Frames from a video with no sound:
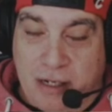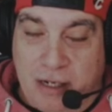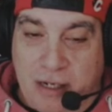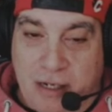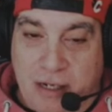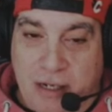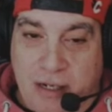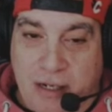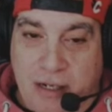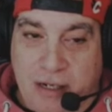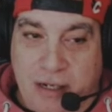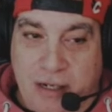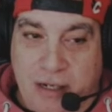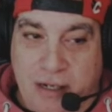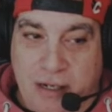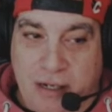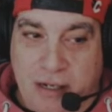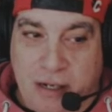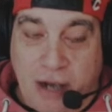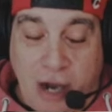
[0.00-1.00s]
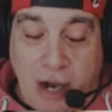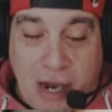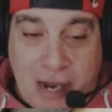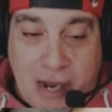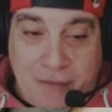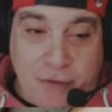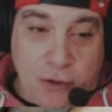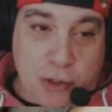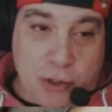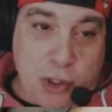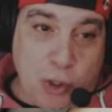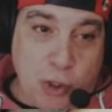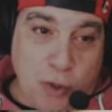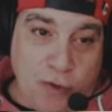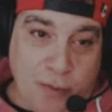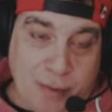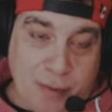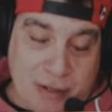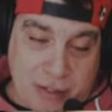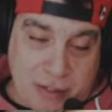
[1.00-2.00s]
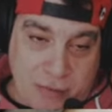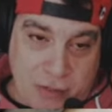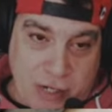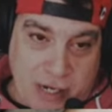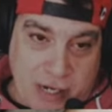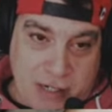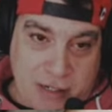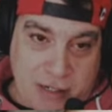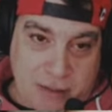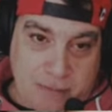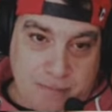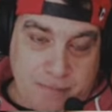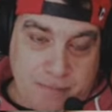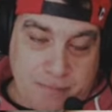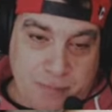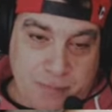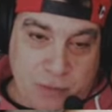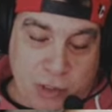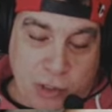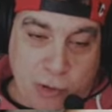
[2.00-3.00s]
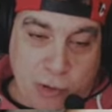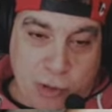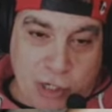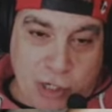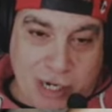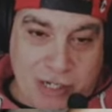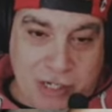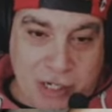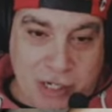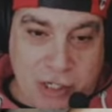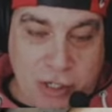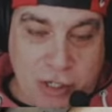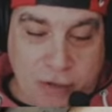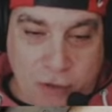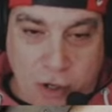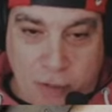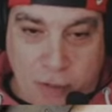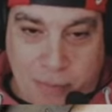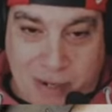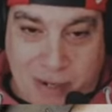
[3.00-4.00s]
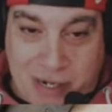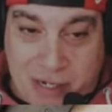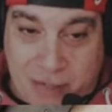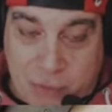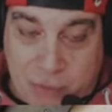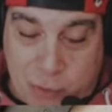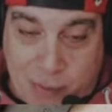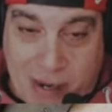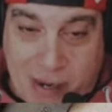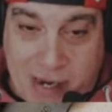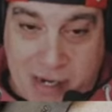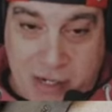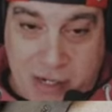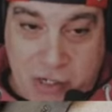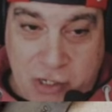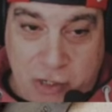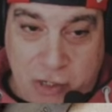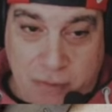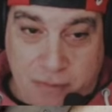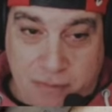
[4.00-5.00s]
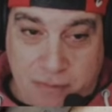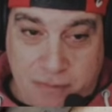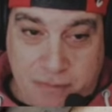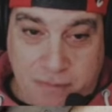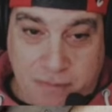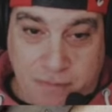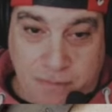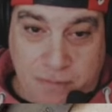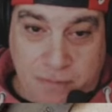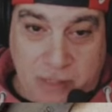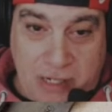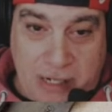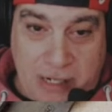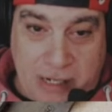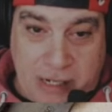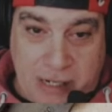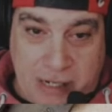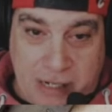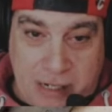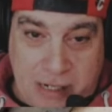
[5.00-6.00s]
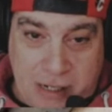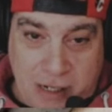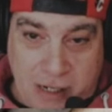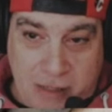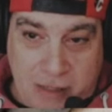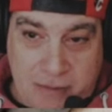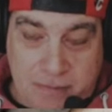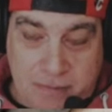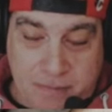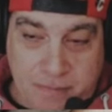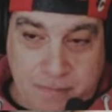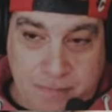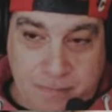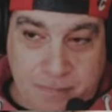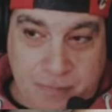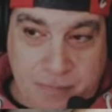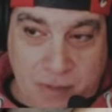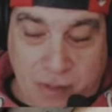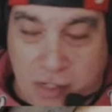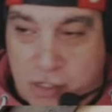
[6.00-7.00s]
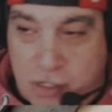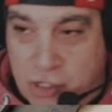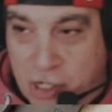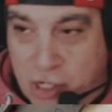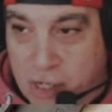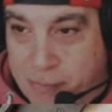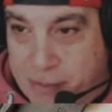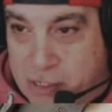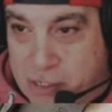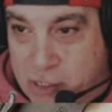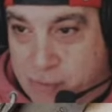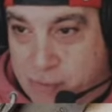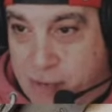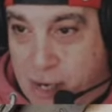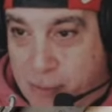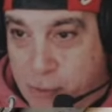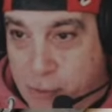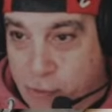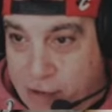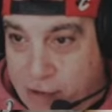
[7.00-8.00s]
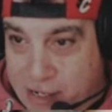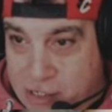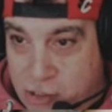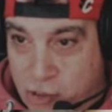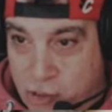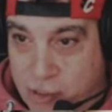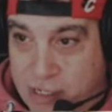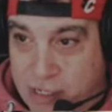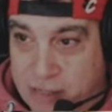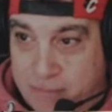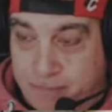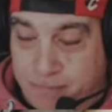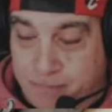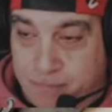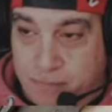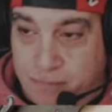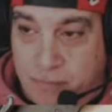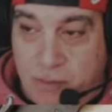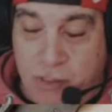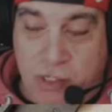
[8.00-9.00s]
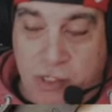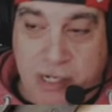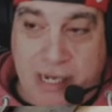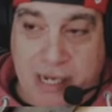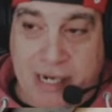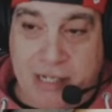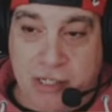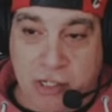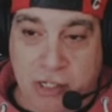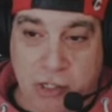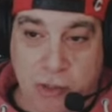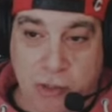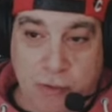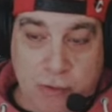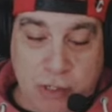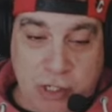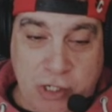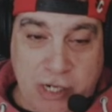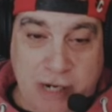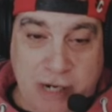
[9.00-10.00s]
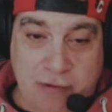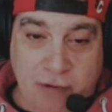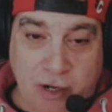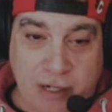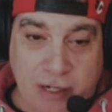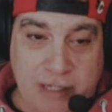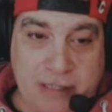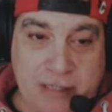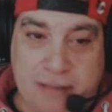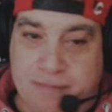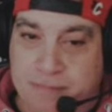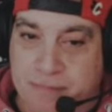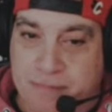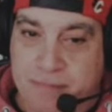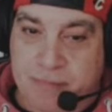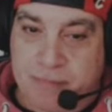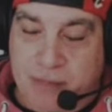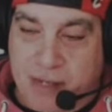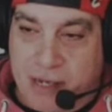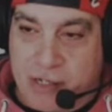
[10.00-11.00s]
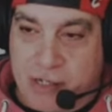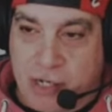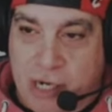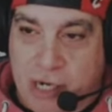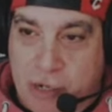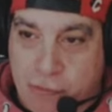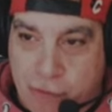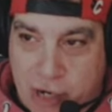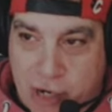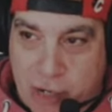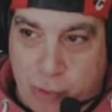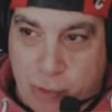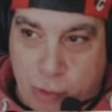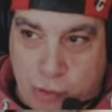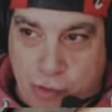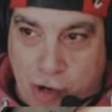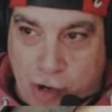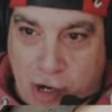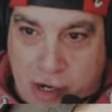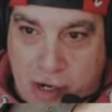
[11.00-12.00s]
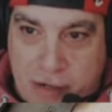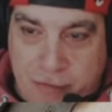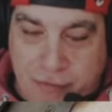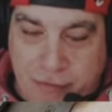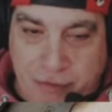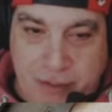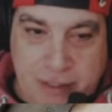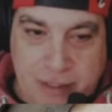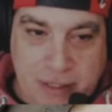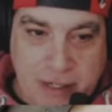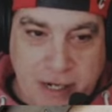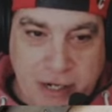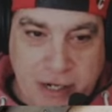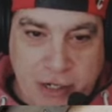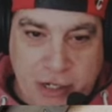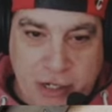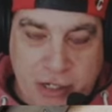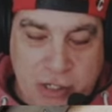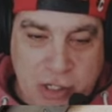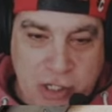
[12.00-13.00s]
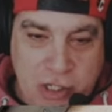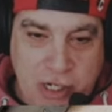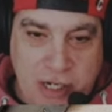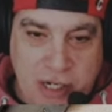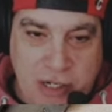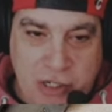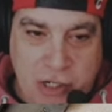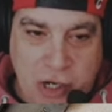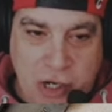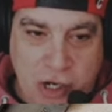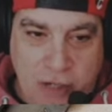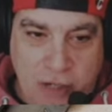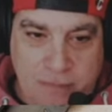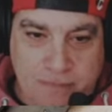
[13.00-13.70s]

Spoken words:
I have got 2 of them, as I've said, 2 chassis, so I've got plenty of spares. There's going to be some upgrades on it to get it to sort of sit right. Now, it's only rear-wheel drive, and you can see it's got,